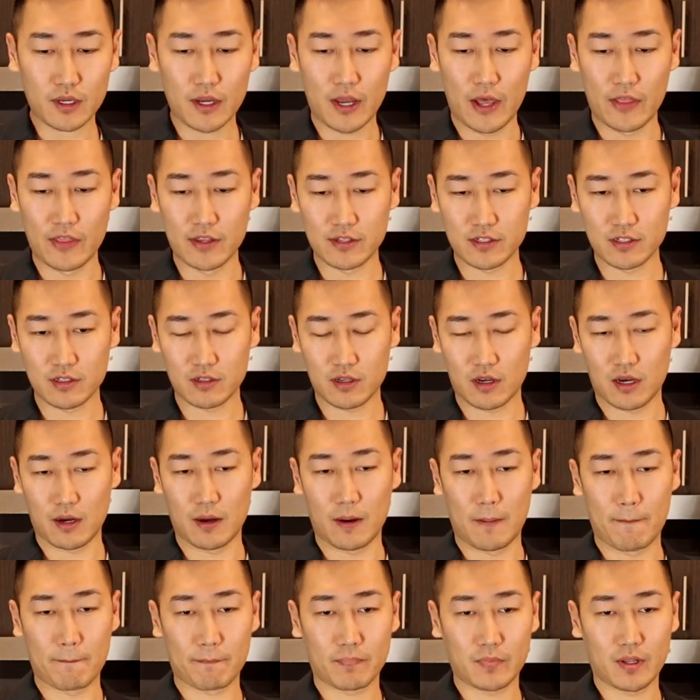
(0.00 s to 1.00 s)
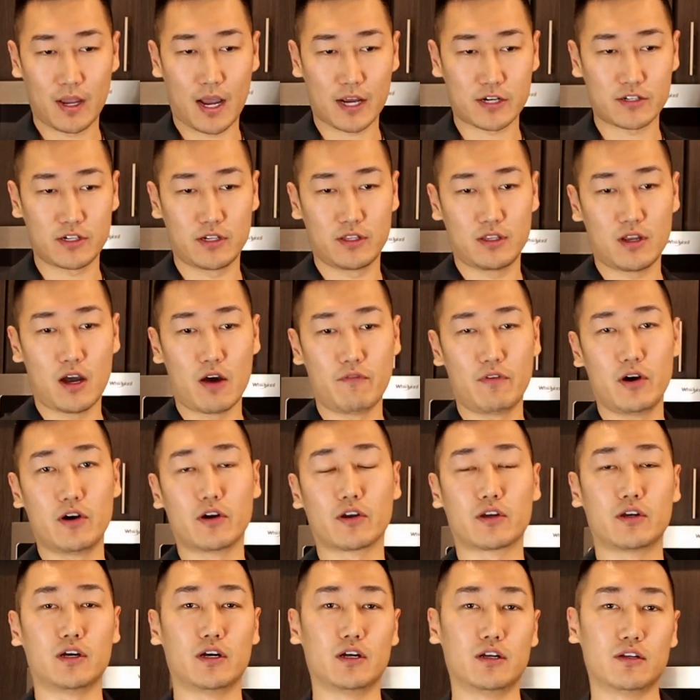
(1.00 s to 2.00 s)
And this is actually not
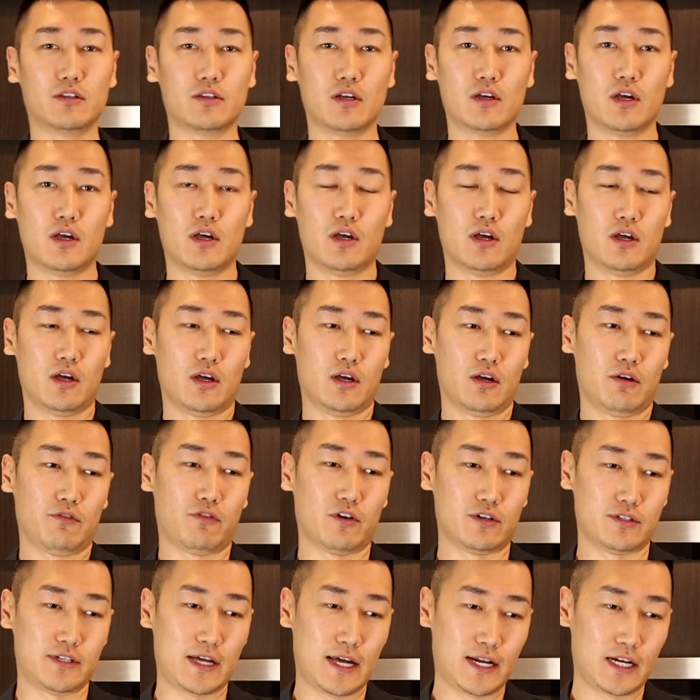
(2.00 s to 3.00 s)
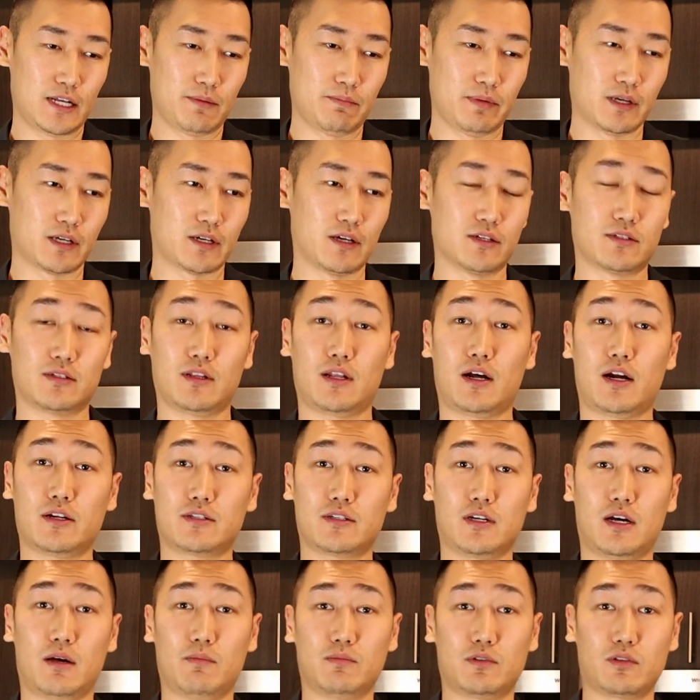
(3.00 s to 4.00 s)
very good for dating, because a lot
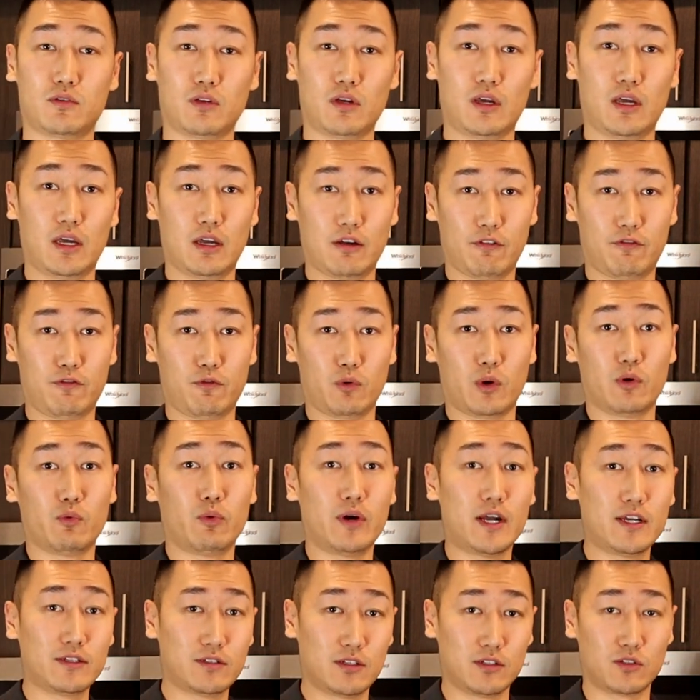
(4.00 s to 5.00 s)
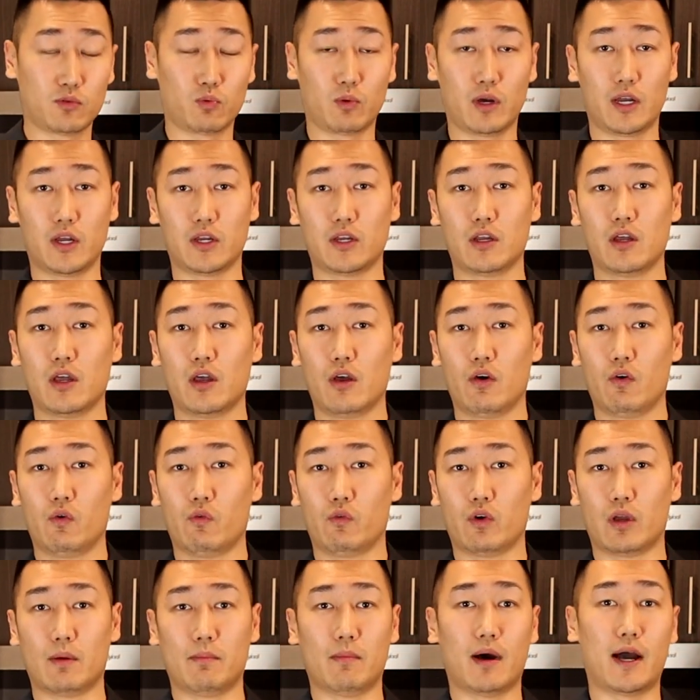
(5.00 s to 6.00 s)
of times, if we're raised this way,
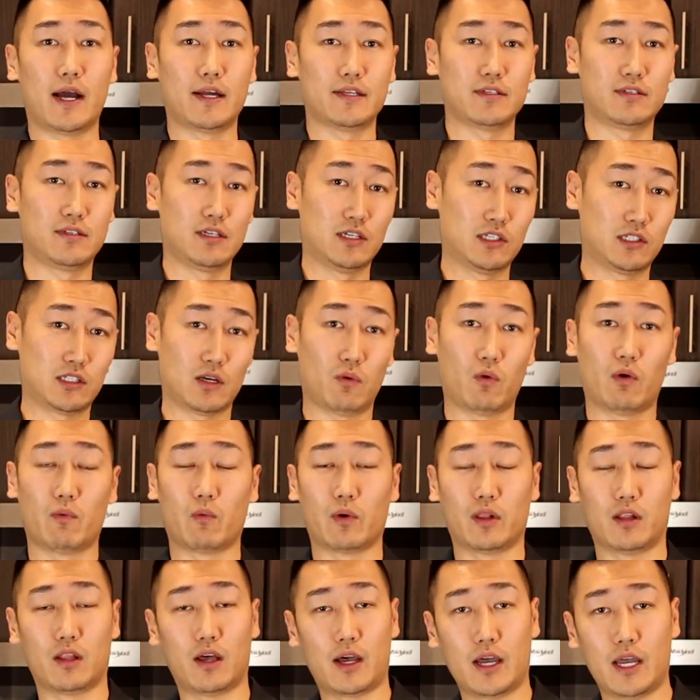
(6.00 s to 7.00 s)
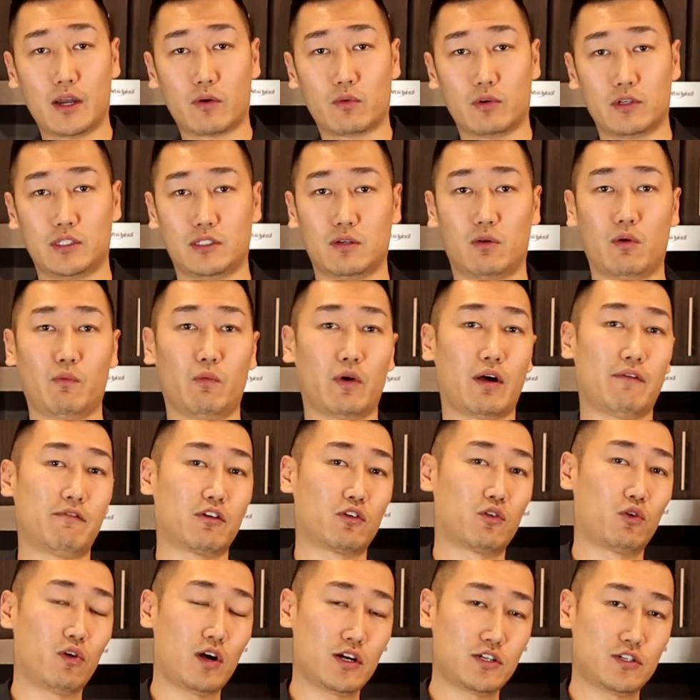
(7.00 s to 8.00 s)
we might see someone we like or someone we have
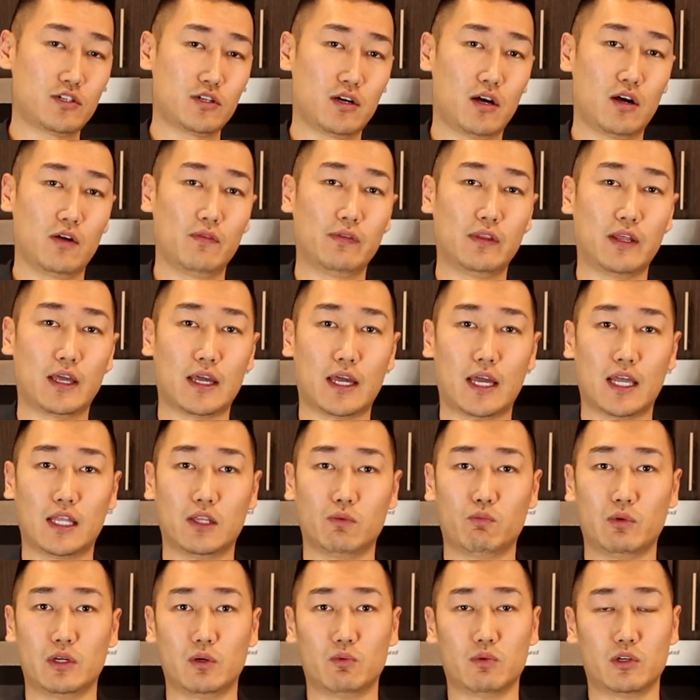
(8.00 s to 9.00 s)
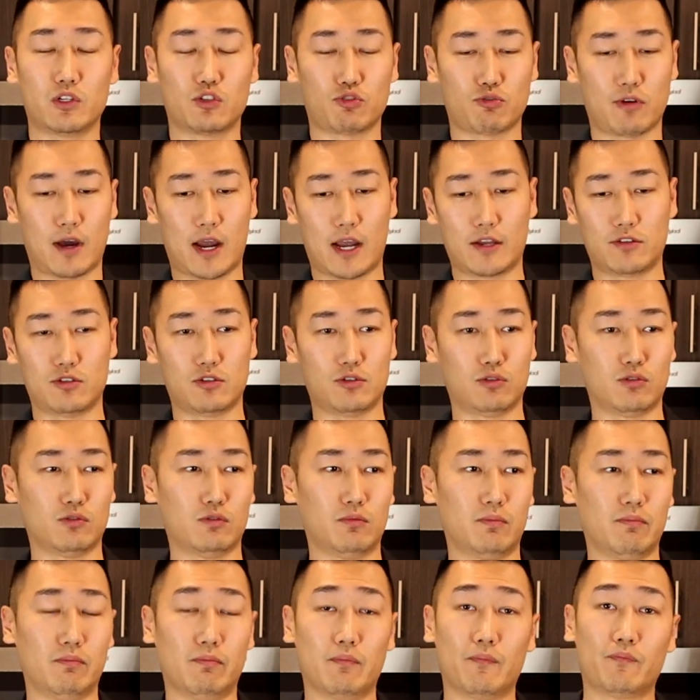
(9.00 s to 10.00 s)
a crush on, and we would try
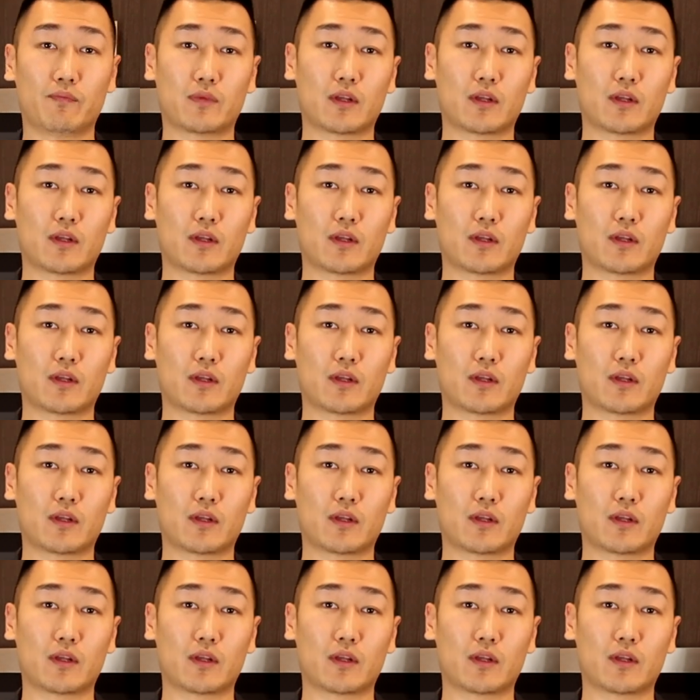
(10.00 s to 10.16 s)
to